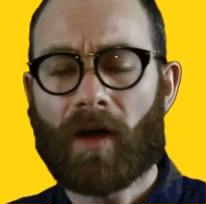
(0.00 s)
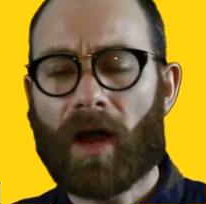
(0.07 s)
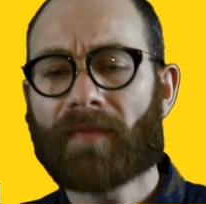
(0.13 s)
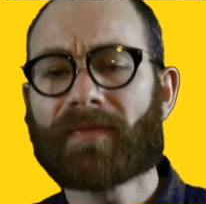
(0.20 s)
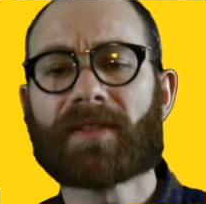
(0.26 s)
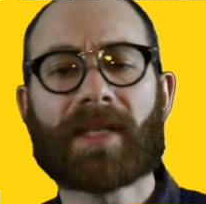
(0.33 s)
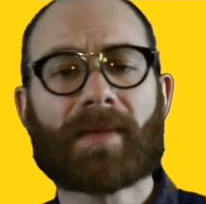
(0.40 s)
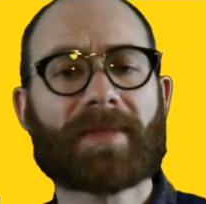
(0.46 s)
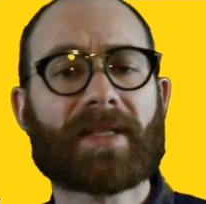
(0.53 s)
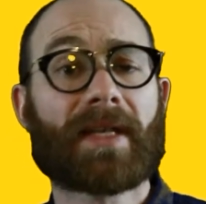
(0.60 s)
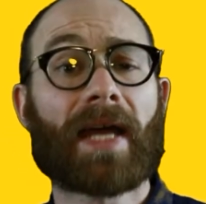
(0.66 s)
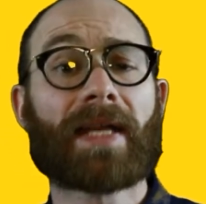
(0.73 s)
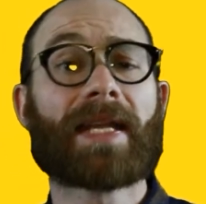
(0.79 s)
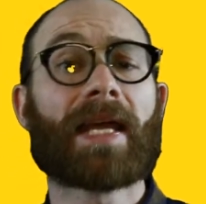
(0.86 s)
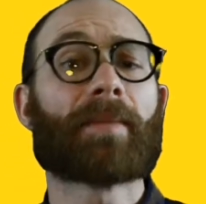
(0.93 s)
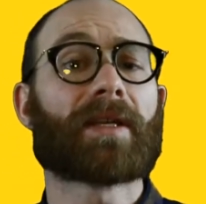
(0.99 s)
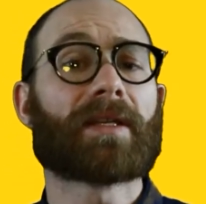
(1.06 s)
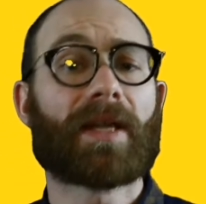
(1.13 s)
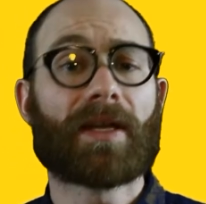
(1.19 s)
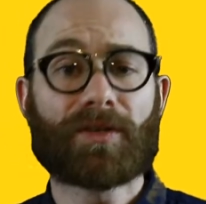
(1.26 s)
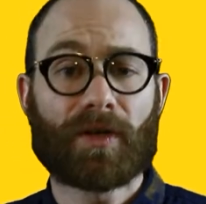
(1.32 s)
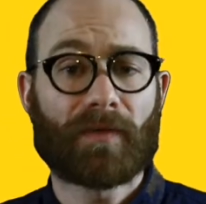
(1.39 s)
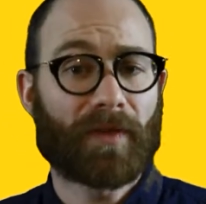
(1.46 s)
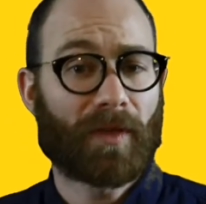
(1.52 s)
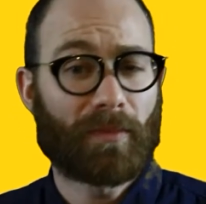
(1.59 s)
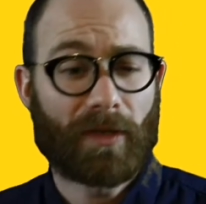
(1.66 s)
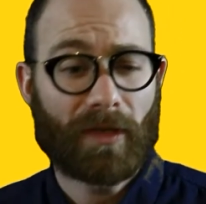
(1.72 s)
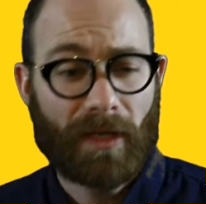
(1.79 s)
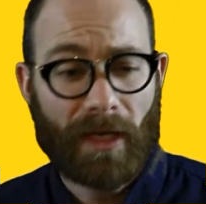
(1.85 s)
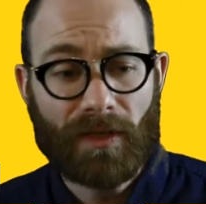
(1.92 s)
Oftentimes the dynamic nature of
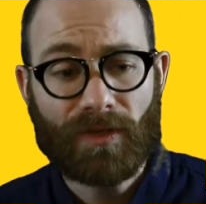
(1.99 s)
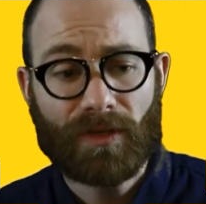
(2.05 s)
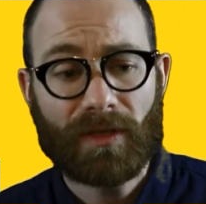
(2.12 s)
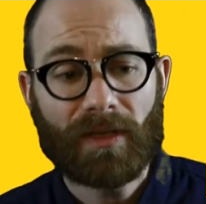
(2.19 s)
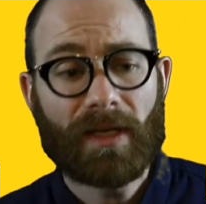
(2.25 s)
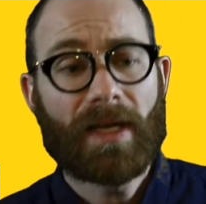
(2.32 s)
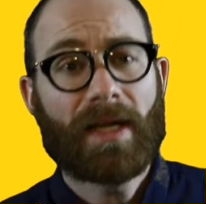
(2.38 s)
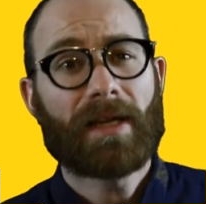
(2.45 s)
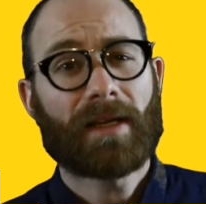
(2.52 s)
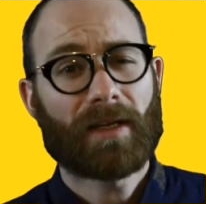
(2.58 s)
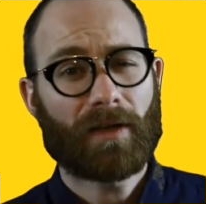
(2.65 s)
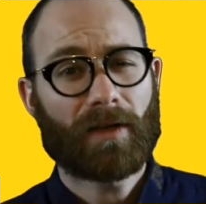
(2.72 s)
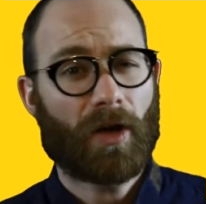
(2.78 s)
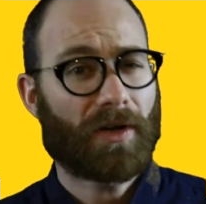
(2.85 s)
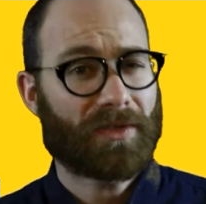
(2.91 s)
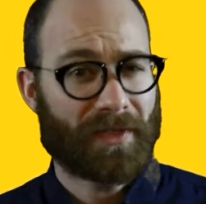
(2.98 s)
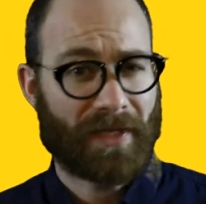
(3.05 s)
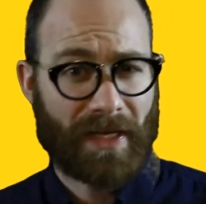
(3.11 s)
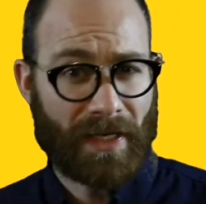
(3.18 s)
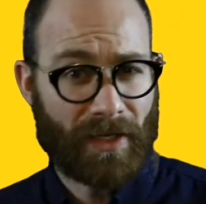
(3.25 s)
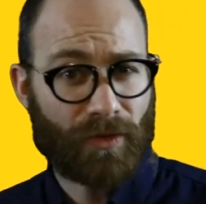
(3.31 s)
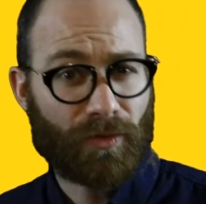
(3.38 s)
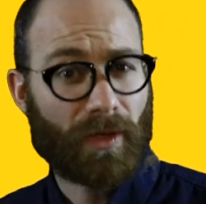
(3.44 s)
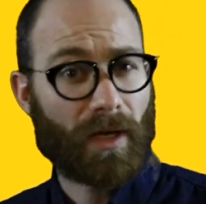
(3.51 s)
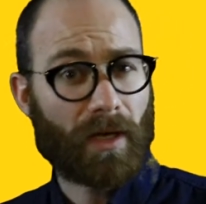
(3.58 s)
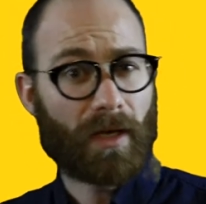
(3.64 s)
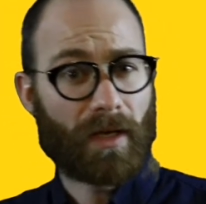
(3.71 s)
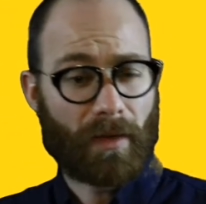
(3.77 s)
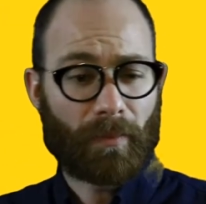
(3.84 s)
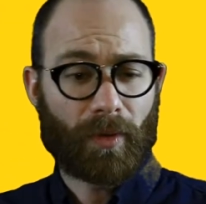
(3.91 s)
communication can cause an
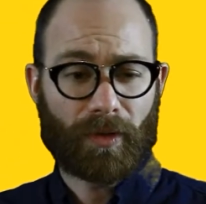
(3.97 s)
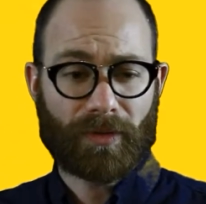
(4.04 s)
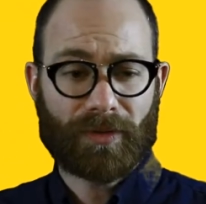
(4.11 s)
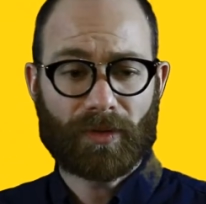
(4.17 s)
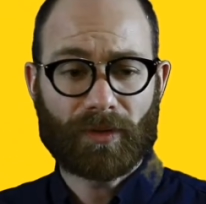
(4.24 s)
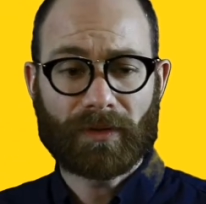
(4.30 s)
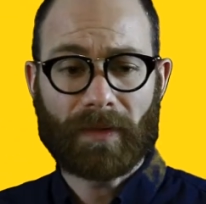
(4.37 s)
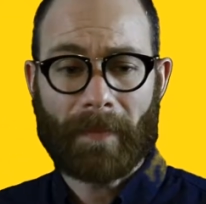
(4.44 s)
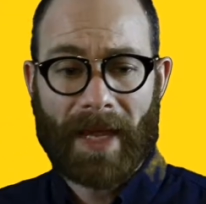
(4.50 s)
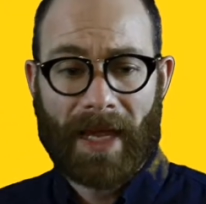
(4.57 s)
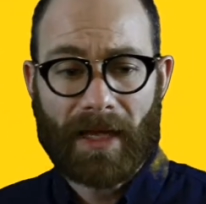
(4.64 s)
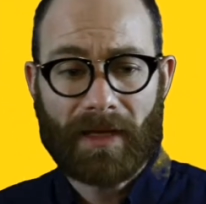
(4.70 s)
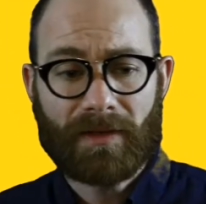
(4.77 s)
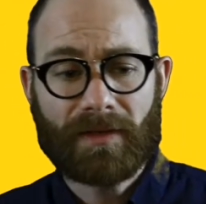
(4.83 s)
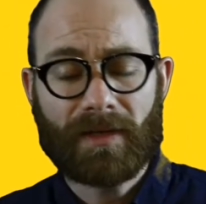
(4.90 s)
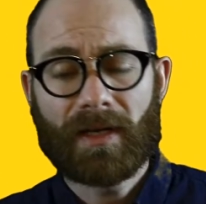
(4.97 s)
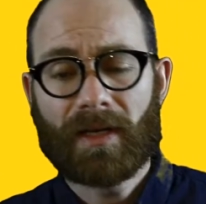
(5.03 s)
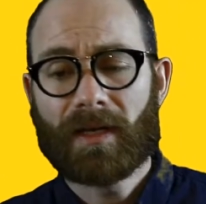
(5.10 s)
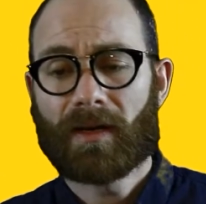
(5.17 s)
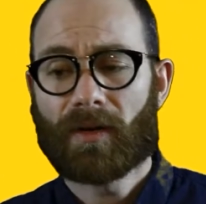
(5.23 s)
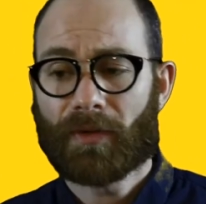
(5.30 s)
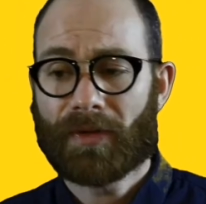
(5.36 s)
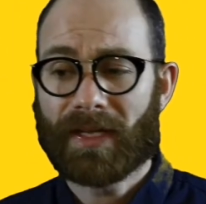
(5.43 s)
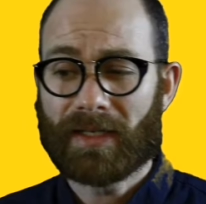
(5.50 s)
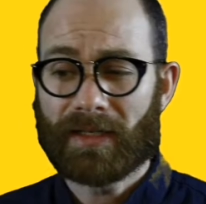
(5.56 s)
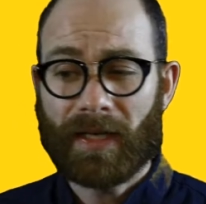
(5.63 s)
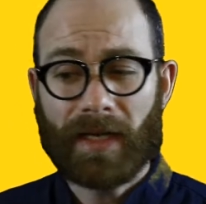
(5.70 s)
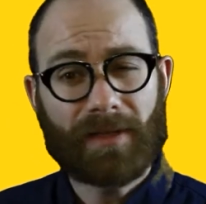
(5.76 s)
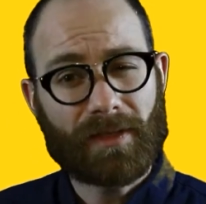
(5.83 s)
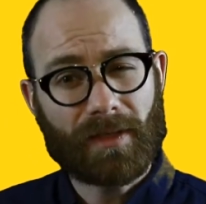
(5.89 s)
intrapersonal demand, or the
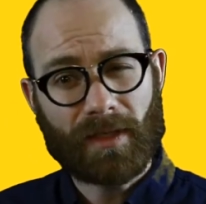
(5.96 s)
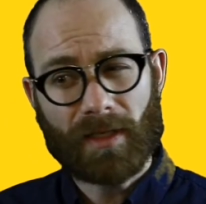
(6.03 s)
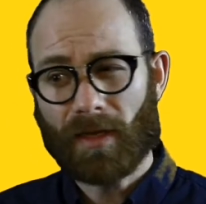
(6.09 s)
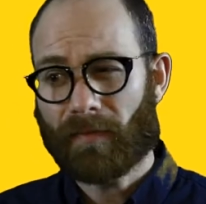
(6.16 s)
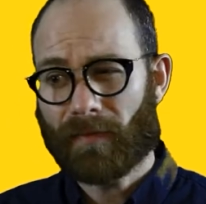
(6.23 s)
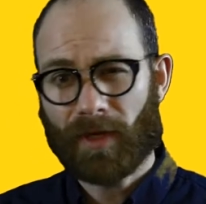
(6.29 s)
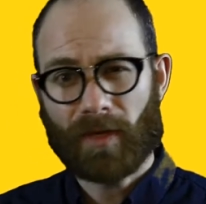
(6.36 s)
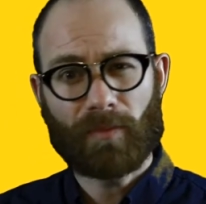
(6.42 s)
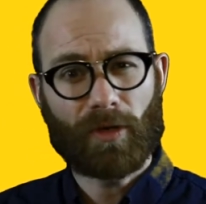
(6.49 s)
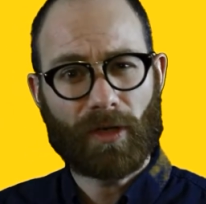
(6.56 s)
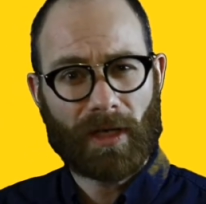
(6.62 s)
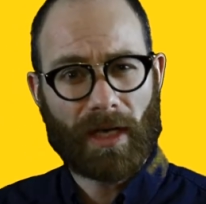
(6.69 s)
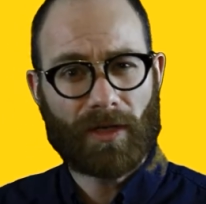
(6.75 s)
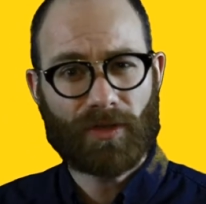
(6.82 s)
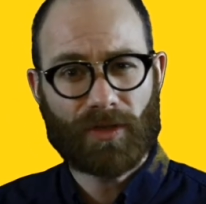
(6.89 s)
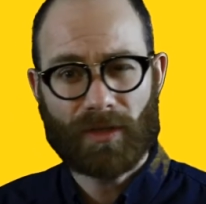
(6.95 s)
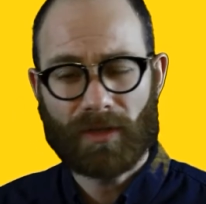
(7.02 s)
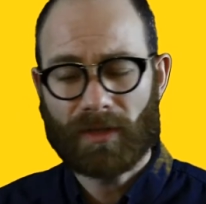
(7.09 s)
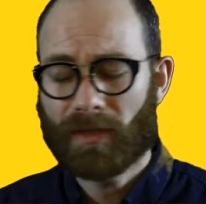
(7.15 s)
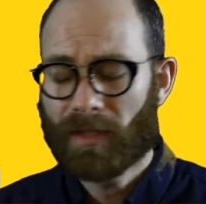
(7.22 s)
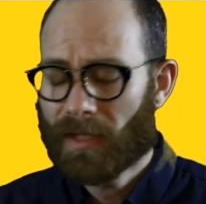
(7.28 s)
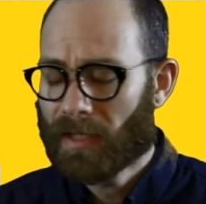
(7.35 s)
intensity of a communication.